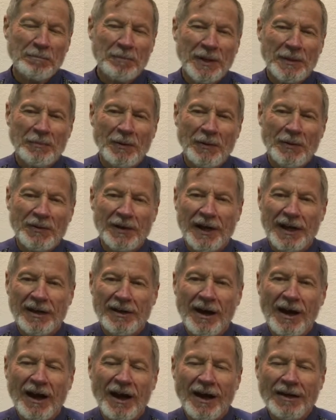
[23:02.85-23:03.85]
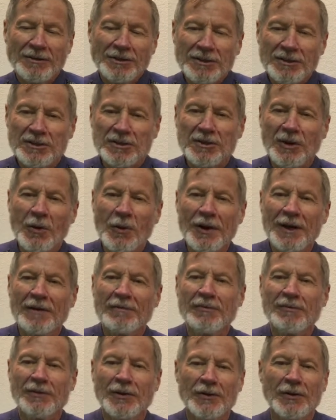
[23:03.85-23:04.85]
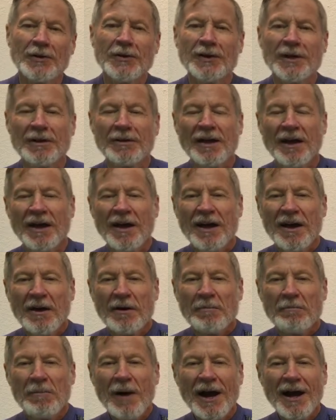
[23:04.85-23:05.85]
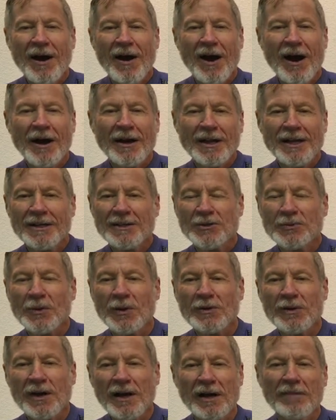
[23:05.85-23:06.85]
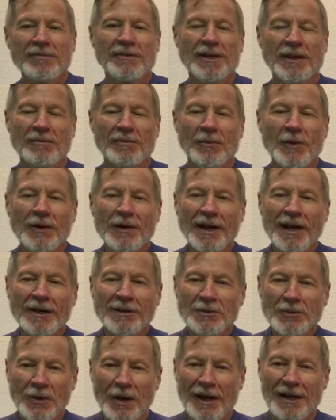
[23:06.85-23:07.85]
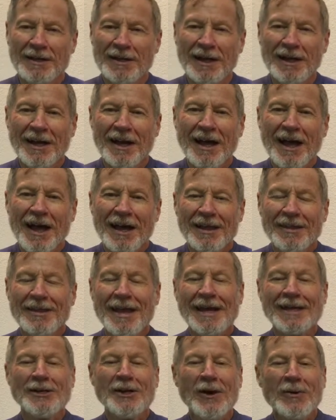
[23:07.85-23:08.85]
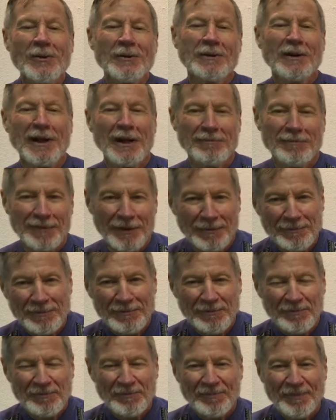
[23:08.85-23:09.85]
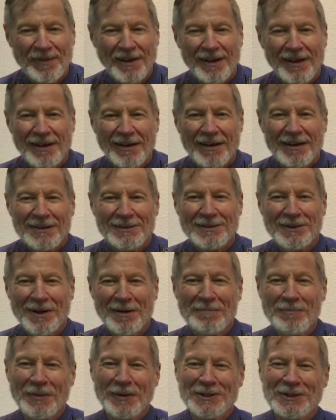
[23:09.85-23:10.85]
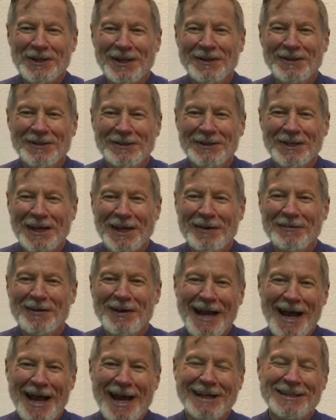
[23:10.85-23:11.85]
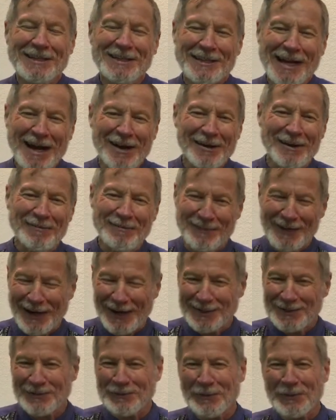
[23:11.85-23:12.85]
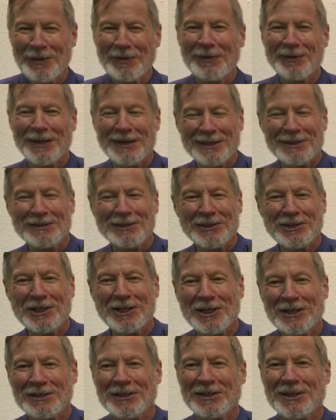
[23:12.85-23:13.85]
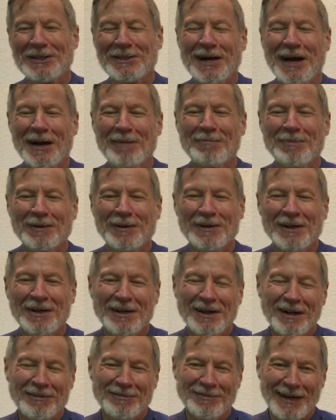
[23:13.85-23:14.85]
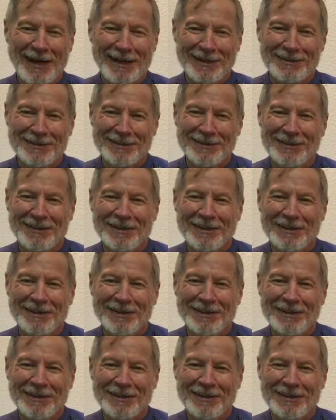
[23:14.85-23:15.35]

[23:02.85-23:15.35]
people think, oh, I'll just throw in a few and my audience will love them. Well, guess what? They don't love them. Some presenters even add sound effects with these cheesy type effects.